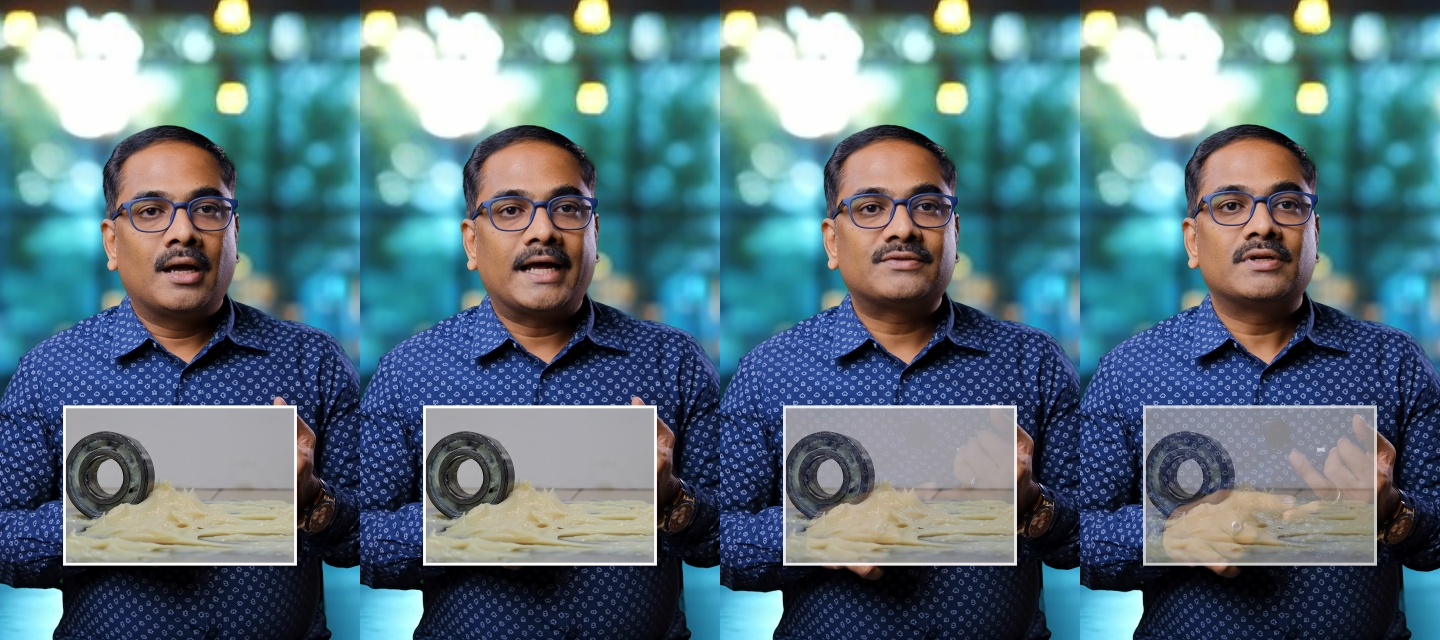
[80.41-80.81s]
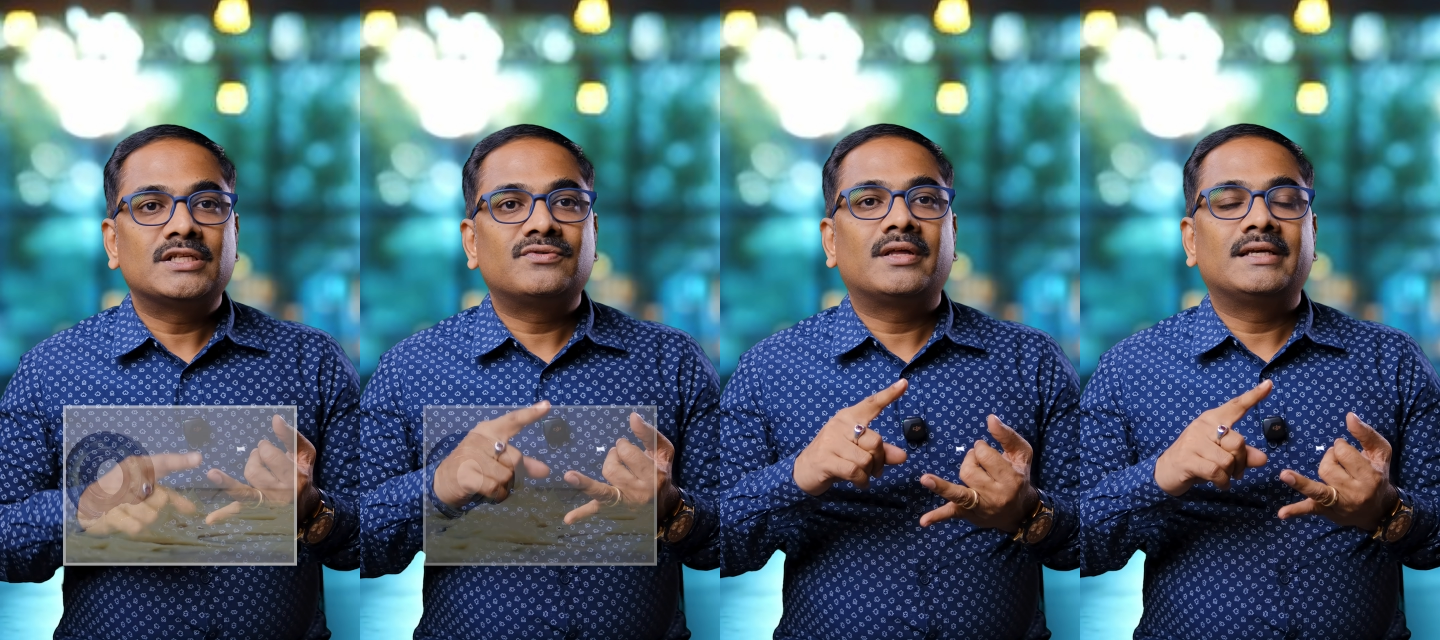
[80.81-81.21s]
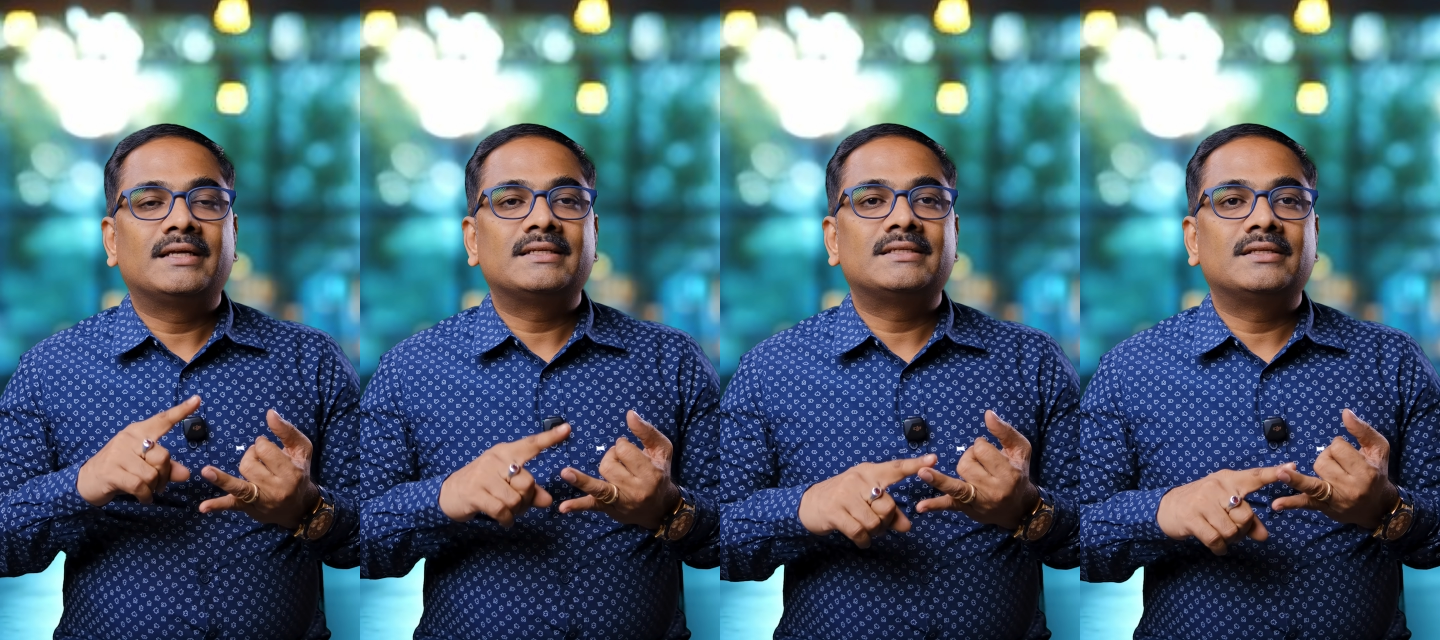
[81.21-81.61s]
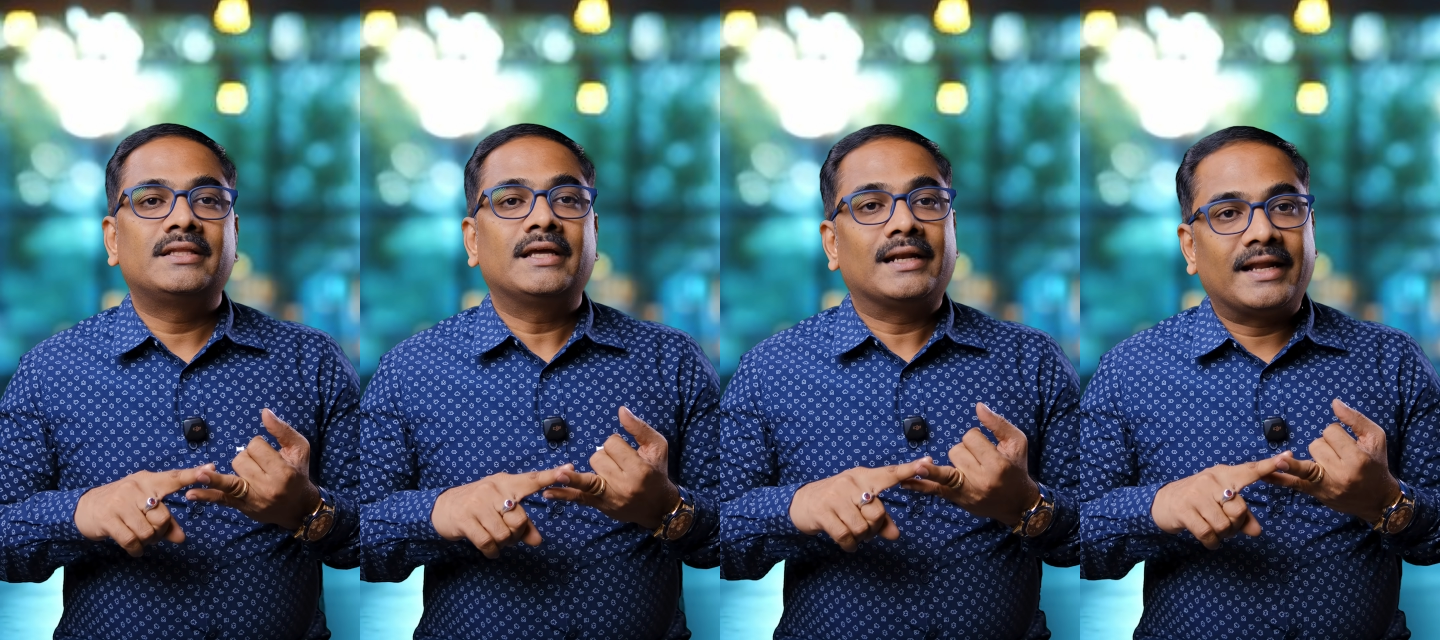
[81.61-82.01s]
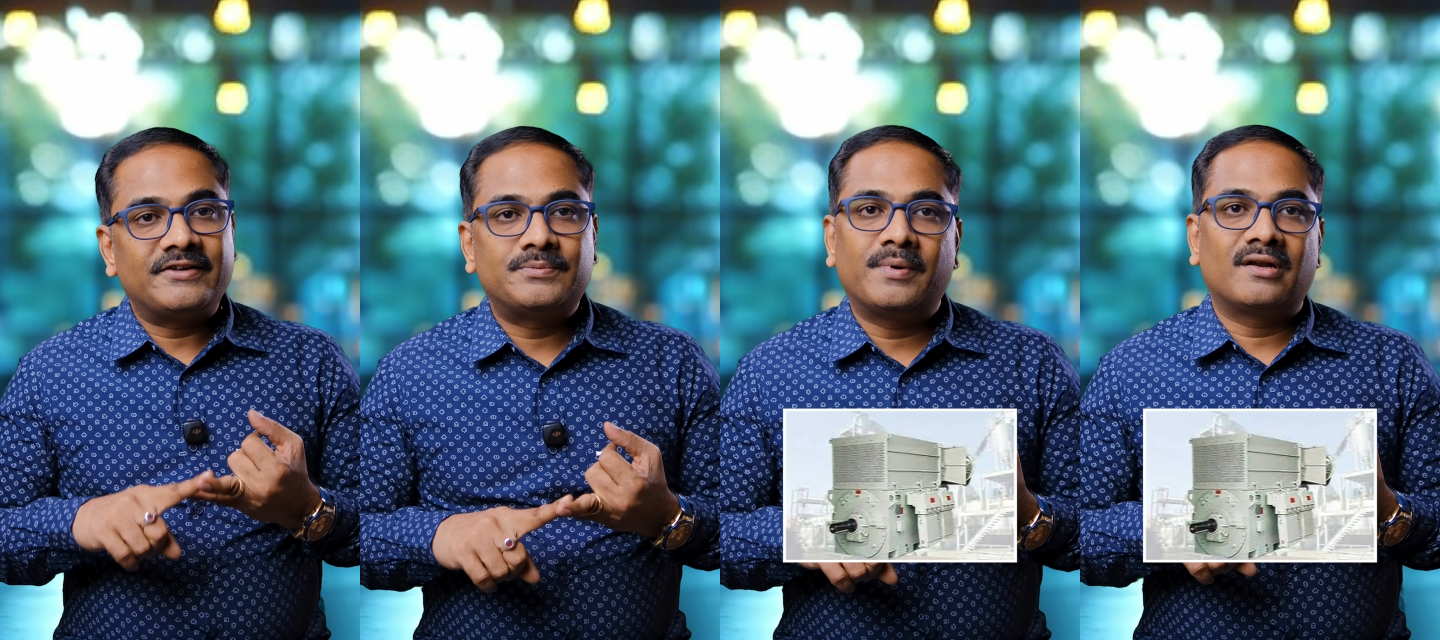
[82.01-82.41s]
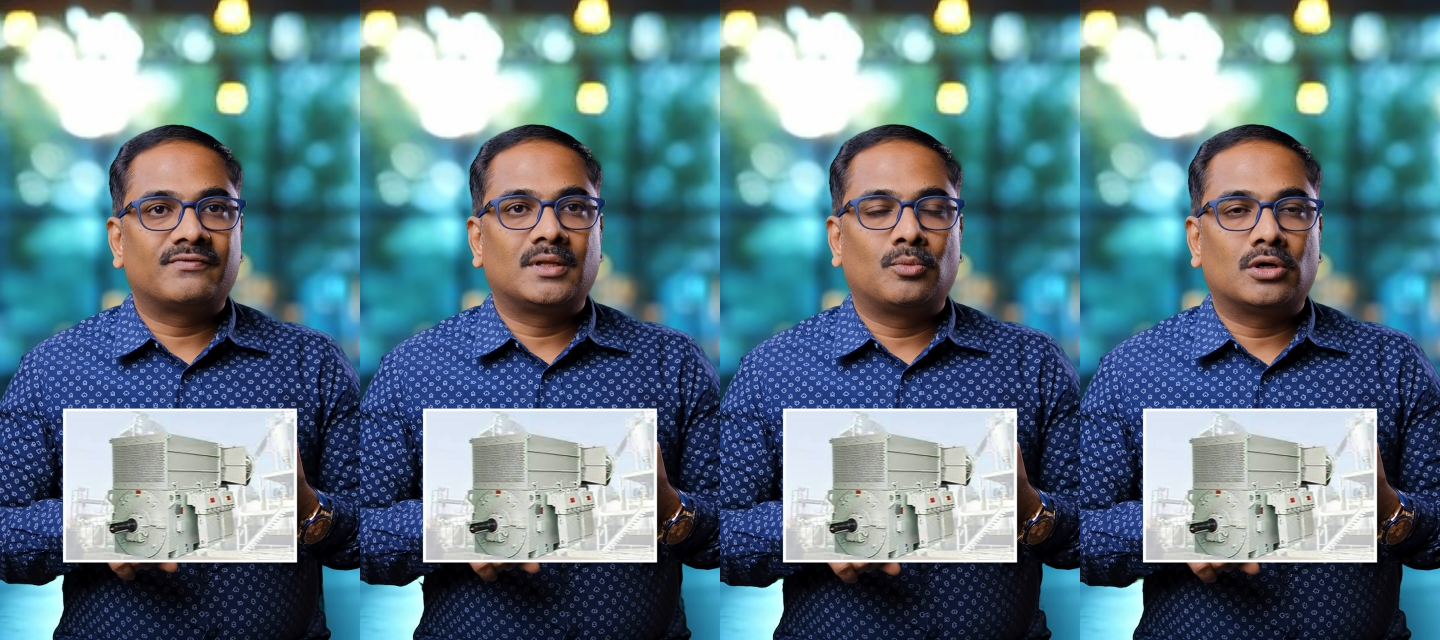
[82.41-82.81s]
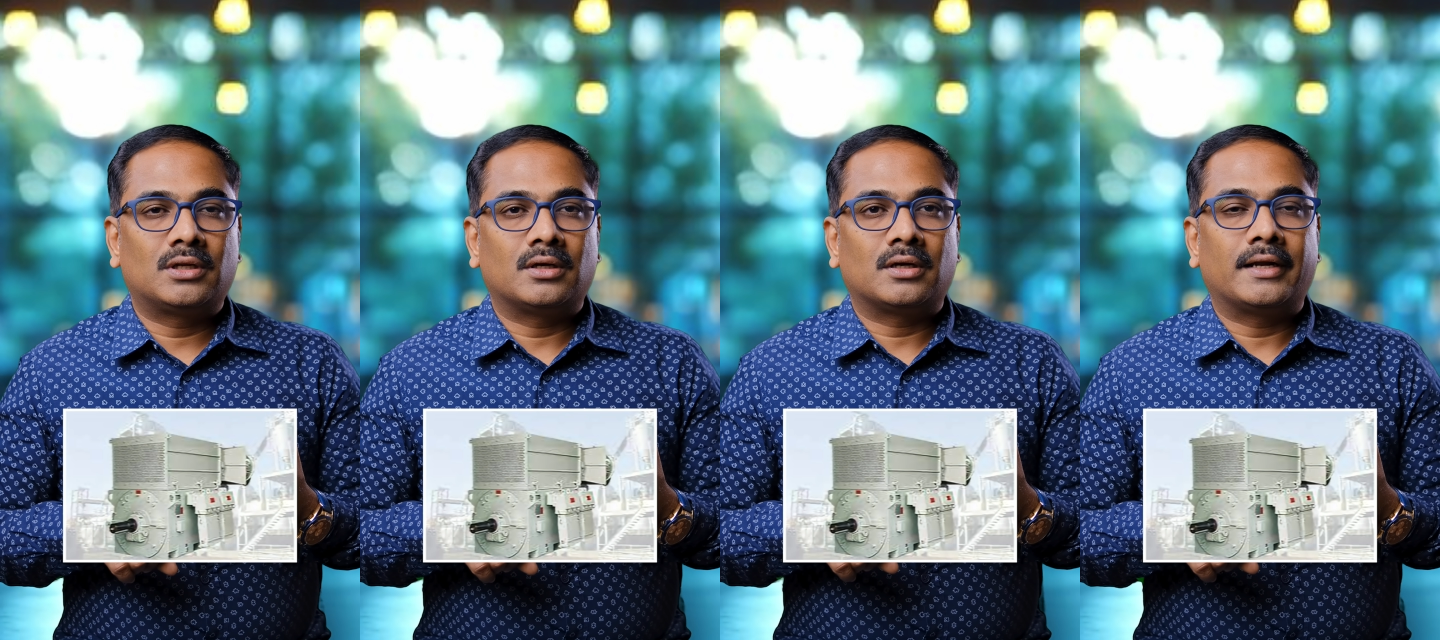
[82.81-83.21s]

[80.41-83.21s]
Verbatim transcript: as well as we are increasing the lifespan of the motor,